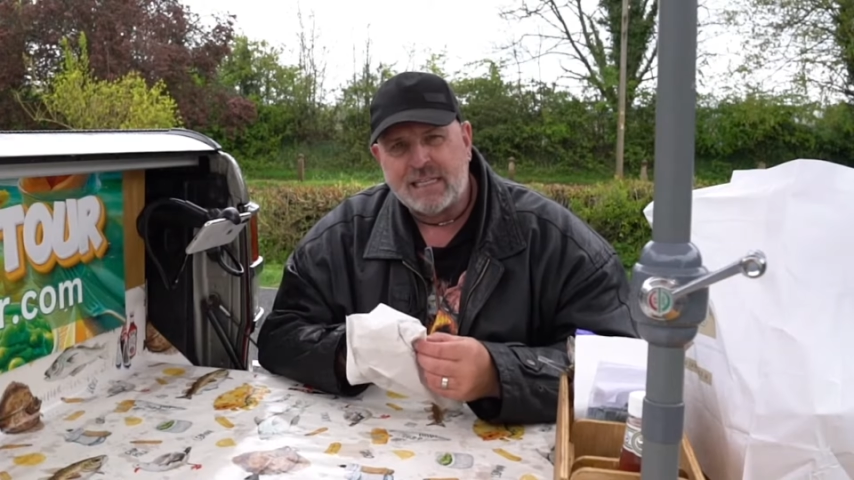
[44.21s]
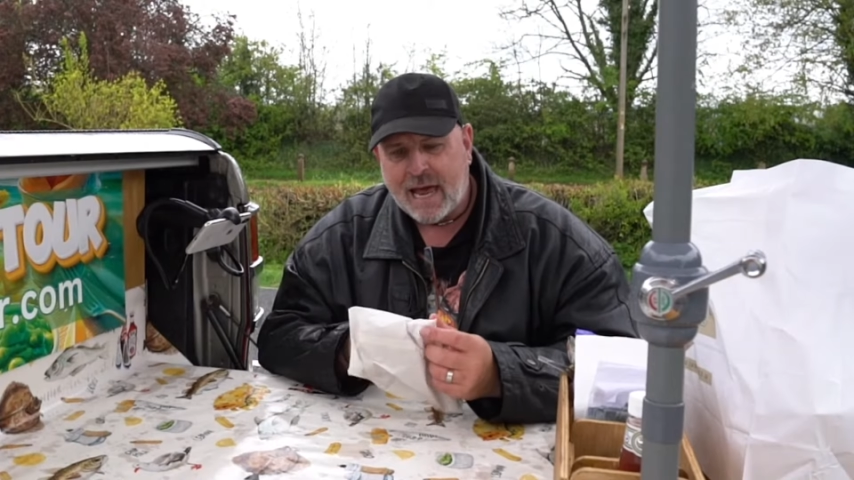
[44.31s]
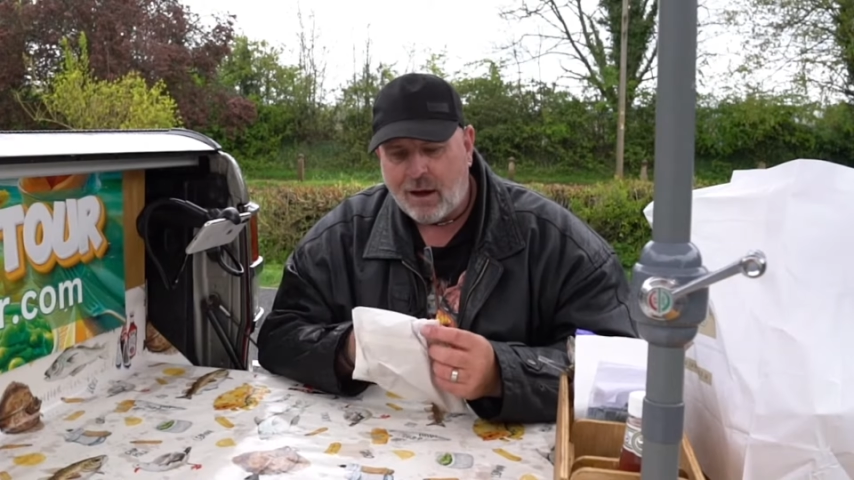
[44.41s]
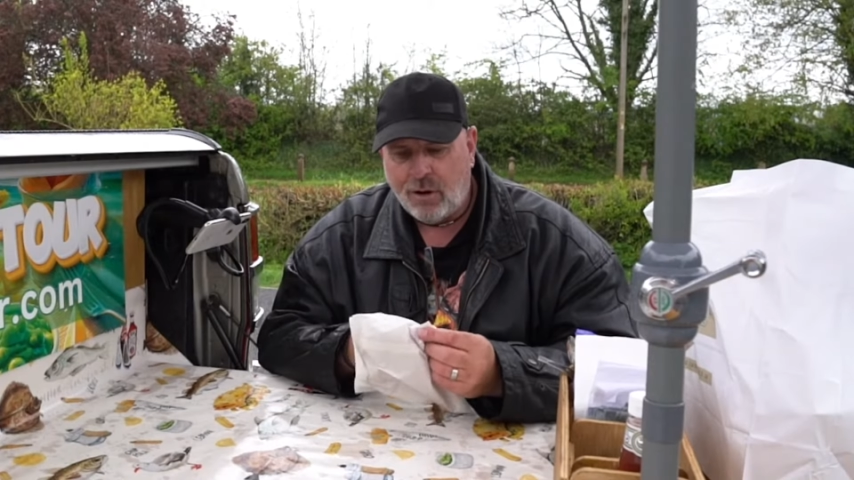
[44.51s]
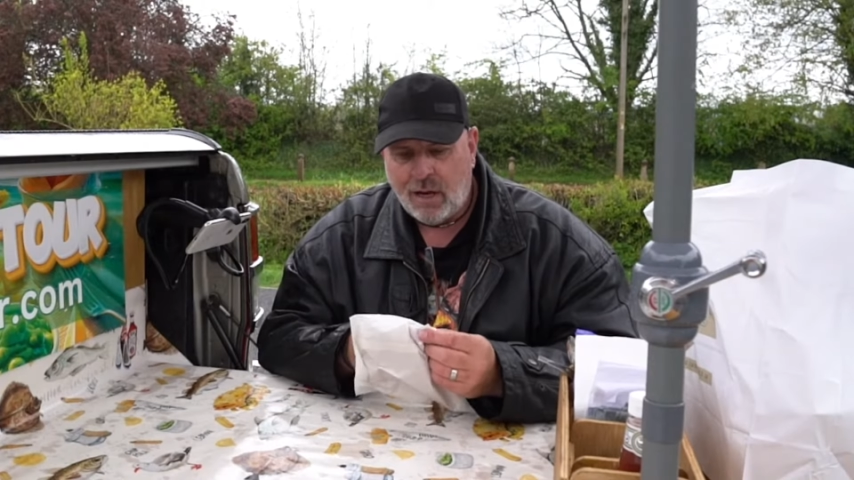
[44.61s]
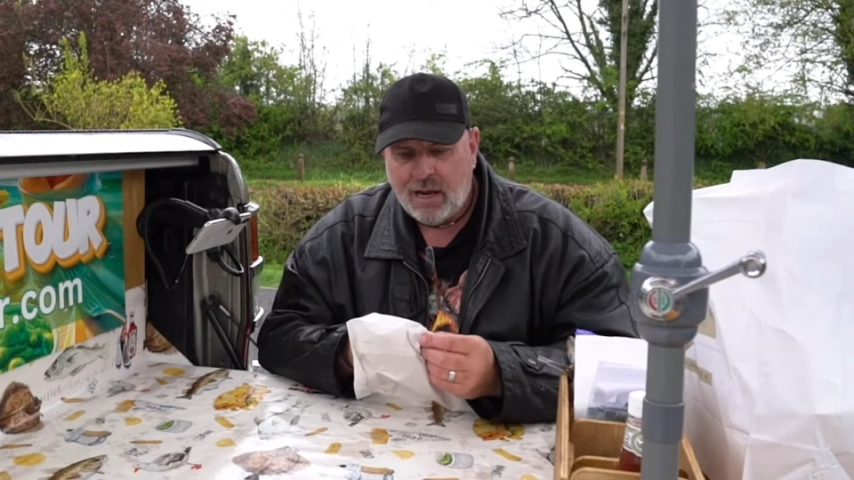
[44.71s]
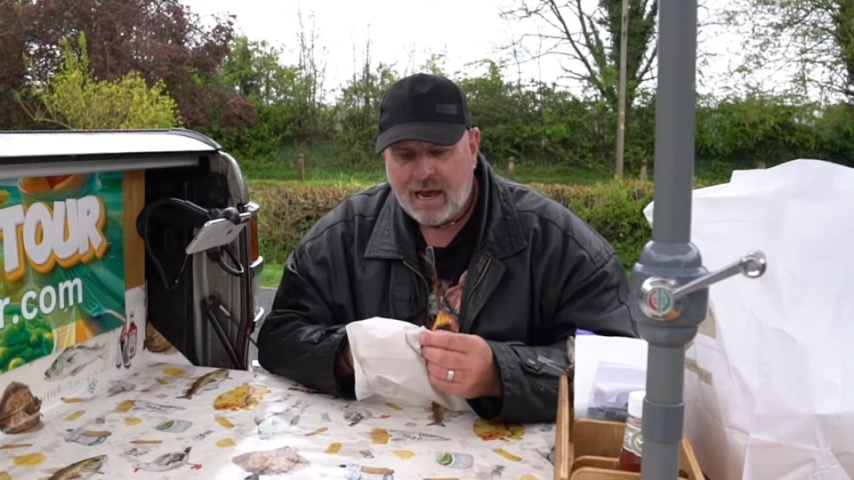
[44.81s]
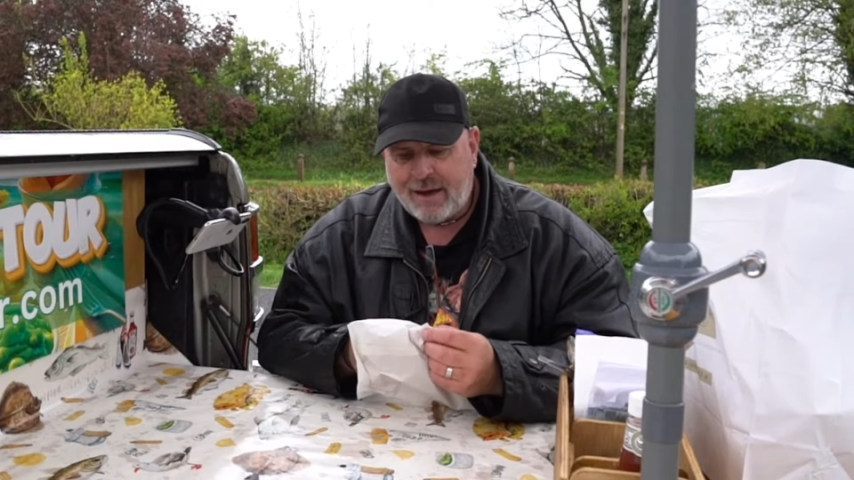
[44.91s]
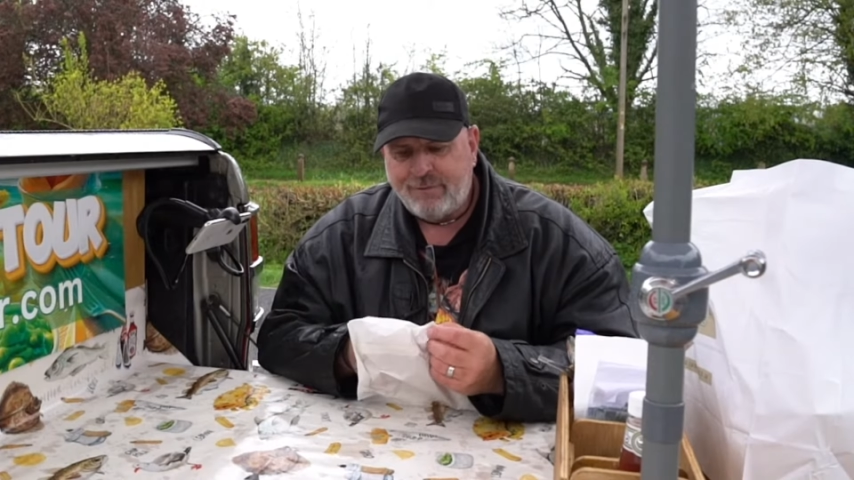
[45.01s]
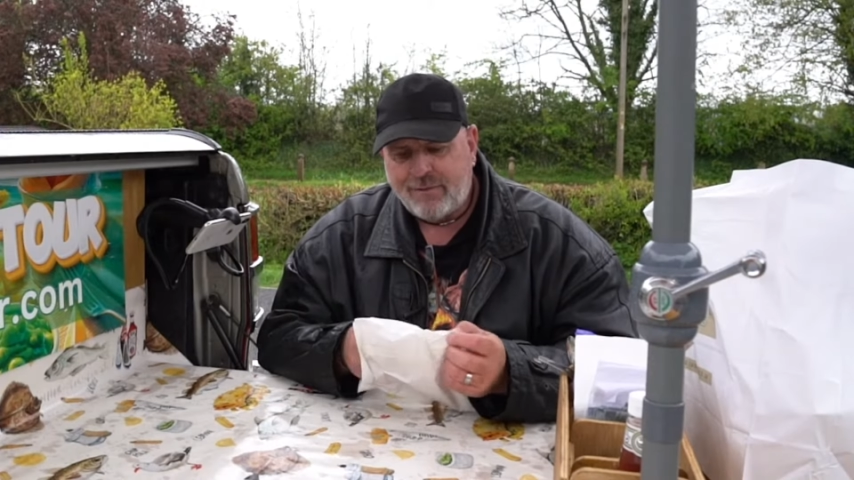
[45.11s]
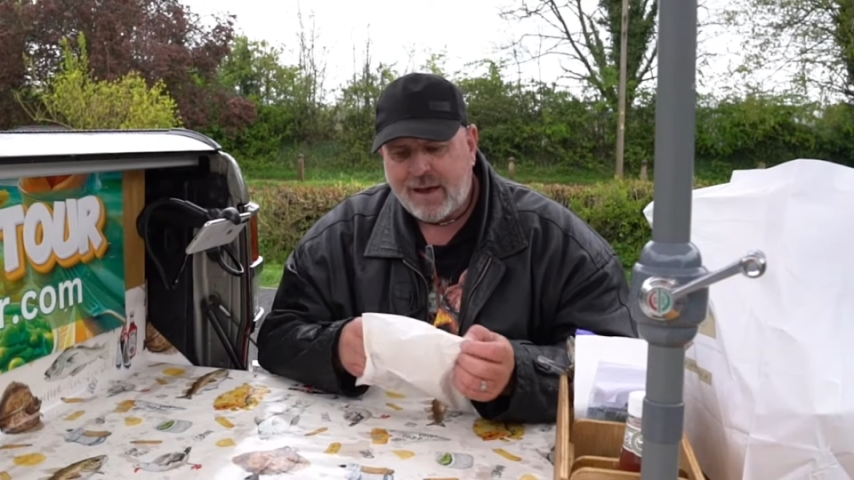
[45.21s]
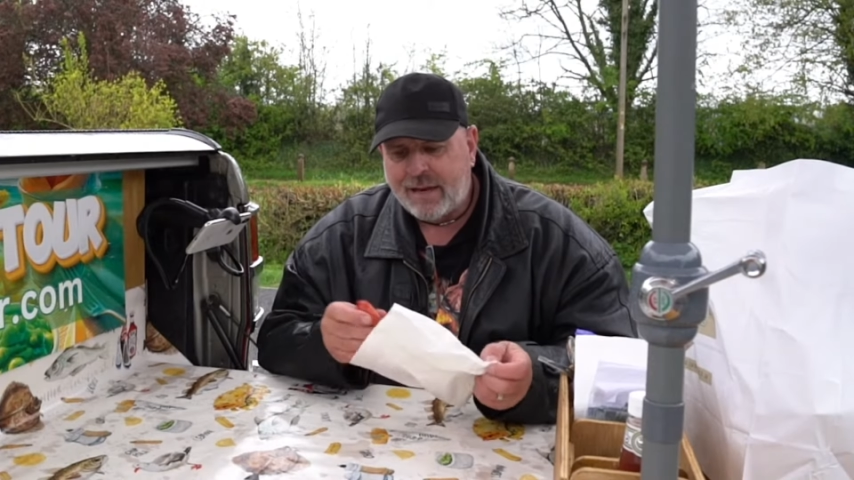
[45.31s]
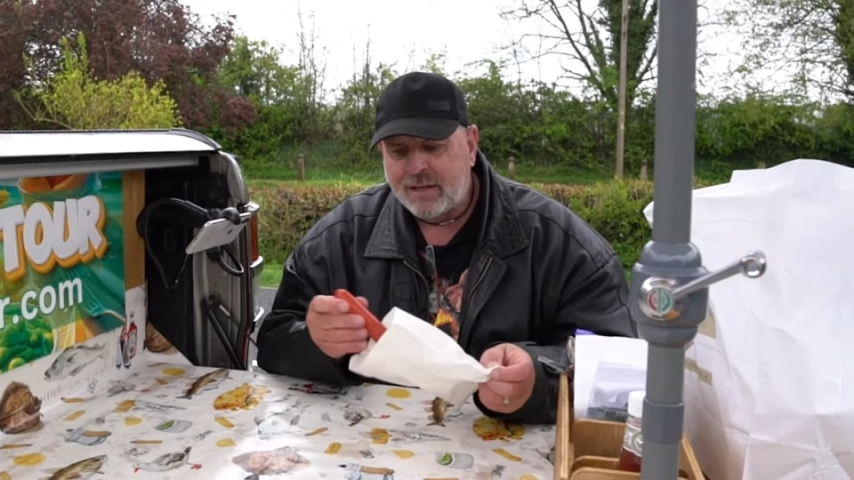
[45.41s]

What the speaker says: Now, I've never had a